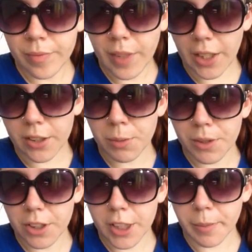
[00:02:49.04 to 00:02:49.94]
That Christmas
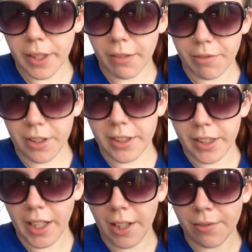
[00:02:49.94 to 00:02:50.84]
tree has been up for a year
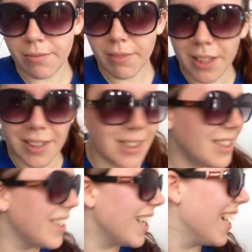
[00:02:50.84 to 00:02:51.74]

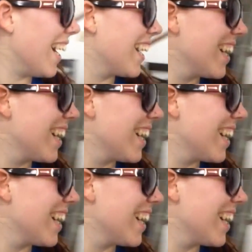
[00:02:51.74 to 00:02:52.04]
now.